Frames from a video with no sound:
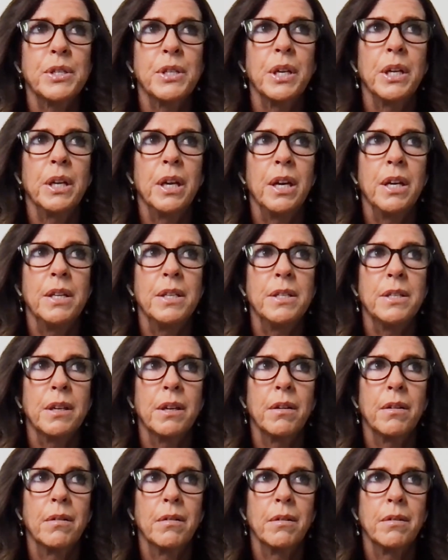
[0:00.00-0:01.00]
thing is
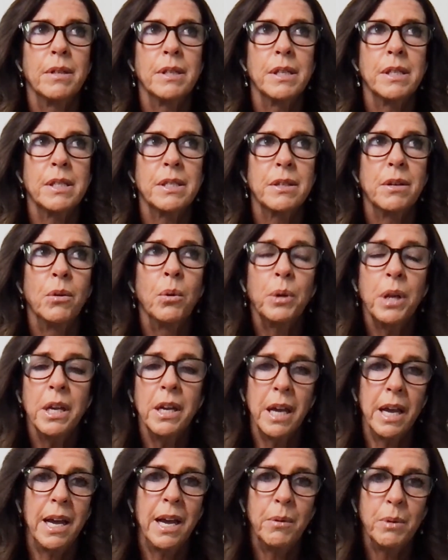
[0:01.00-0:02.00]

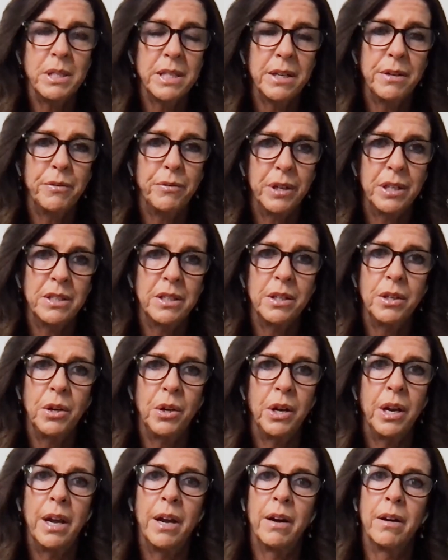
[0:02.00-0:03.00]
looking at how is that affecting you
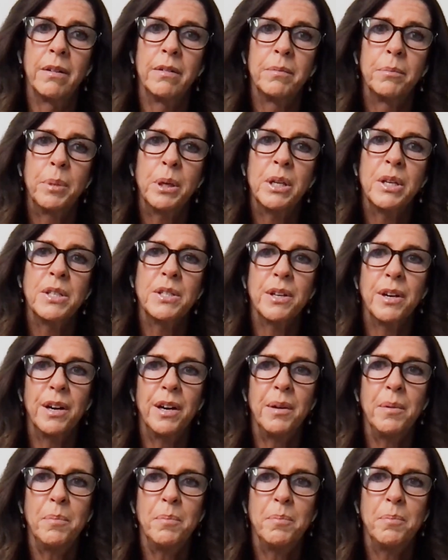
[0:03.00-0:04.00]
now? Because
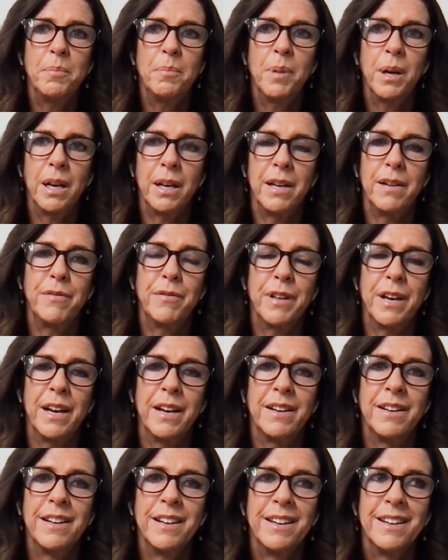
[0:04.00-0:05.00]
I believe
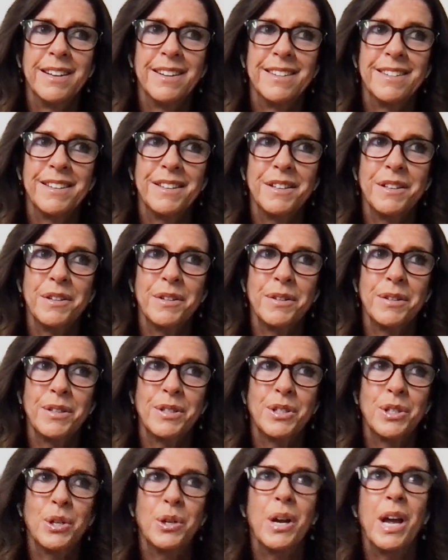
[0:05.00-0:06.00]
that
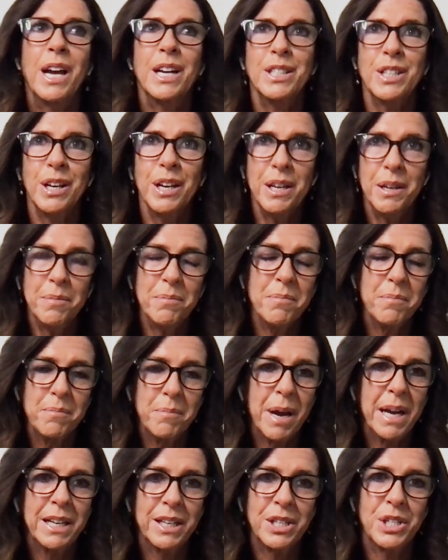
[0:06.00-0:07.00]
to actually
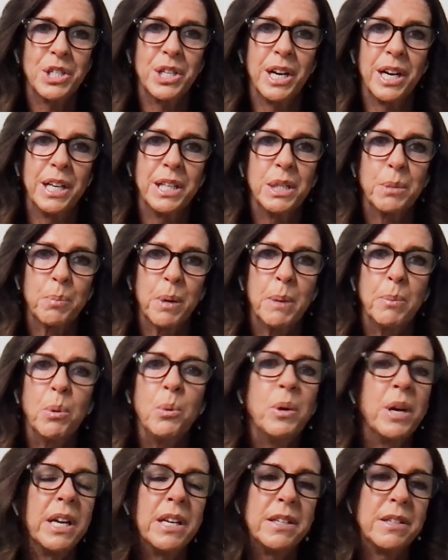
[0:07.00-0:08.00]
make a change, people
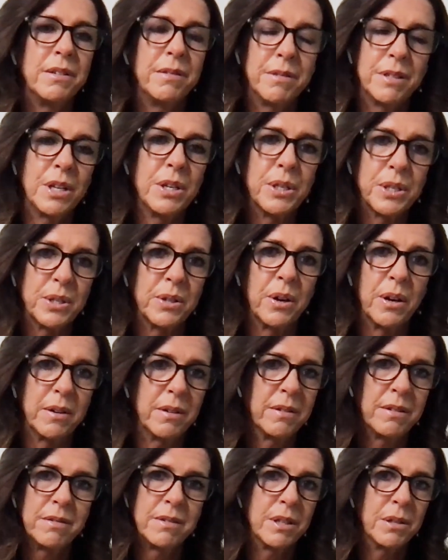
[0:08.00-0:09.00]
need to decide
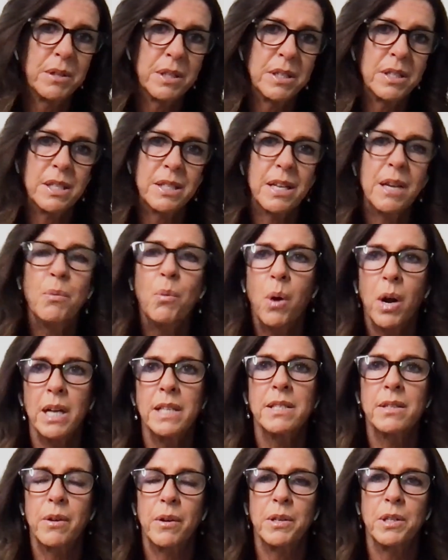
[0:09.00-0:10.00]
to see why
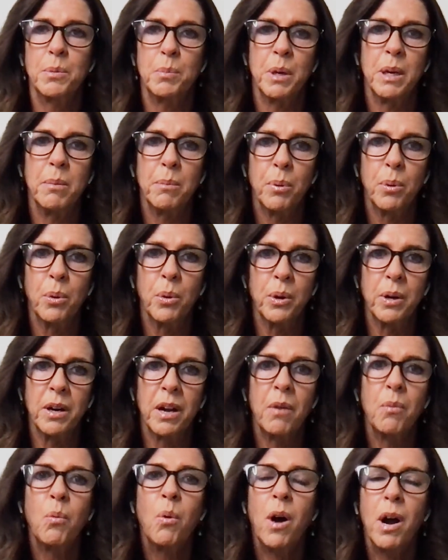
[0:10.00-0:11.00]
it's going to be important.
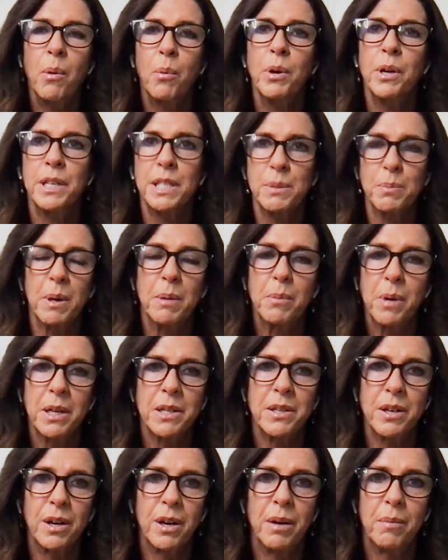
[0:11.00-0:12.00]
Like, why would I spend my
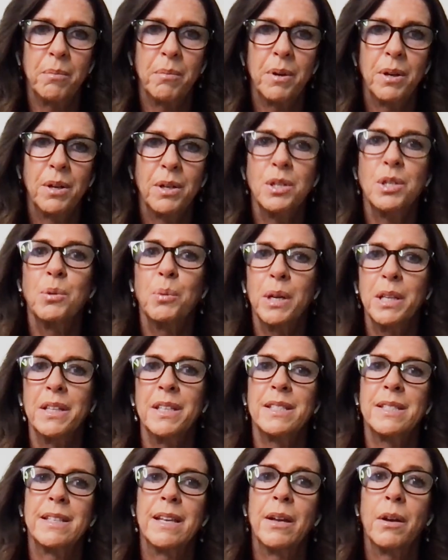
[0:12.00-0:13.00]
time doing
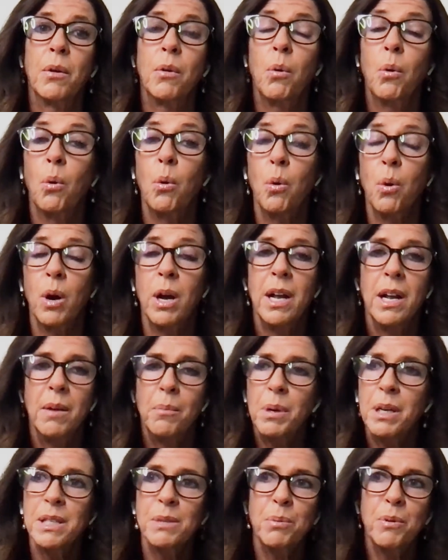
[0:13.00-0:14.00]
this thing? Or
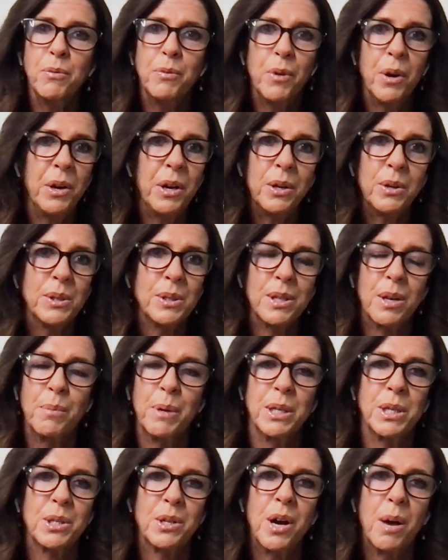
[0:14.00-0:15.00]
because we've only got so
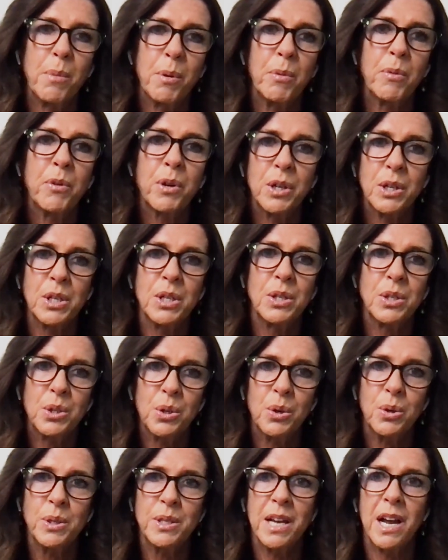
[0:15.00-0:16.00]
much time and we've got to
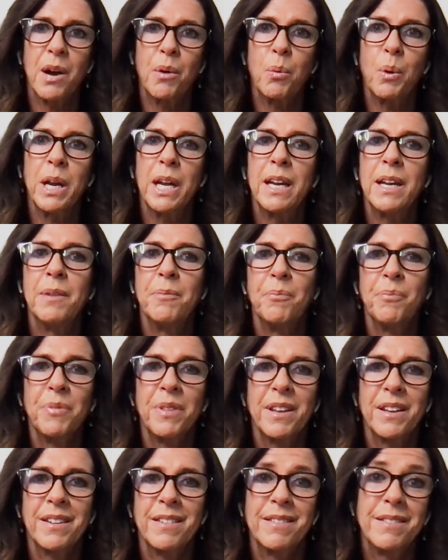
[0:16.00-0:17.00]
choose how we
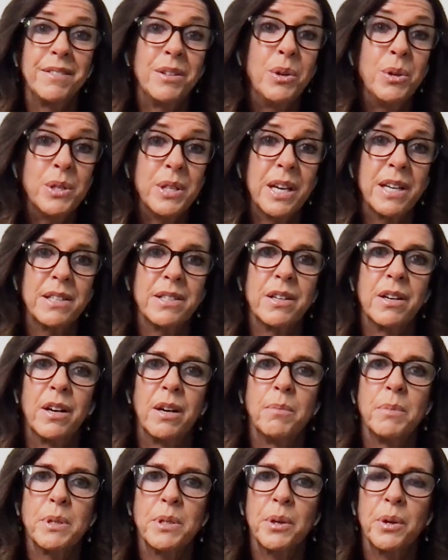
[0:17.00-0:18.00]
use that
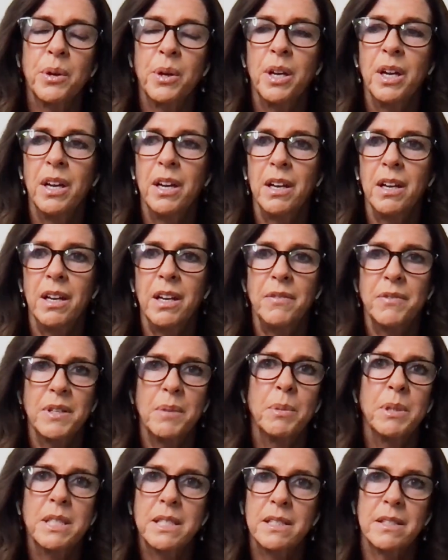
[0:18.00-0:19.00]
time. So if
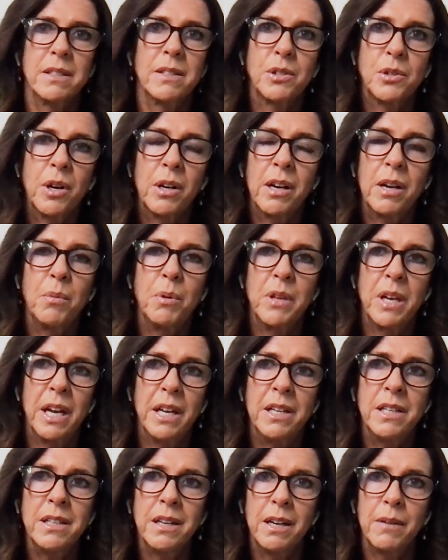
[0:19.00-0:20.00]
someone's struggling with their
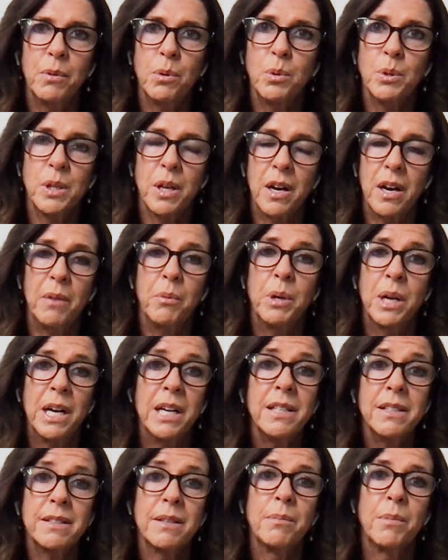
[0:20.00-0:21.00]
energy levels, I would
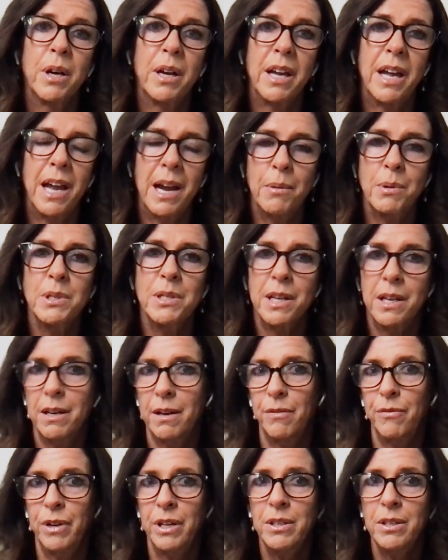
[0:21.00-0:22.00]
ask them, like, how is that
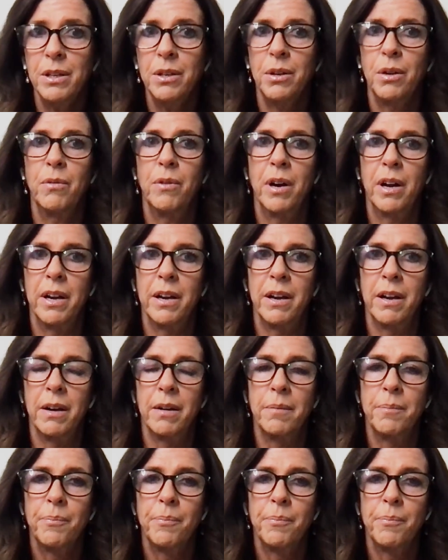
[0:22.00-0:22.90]
affecting you right now?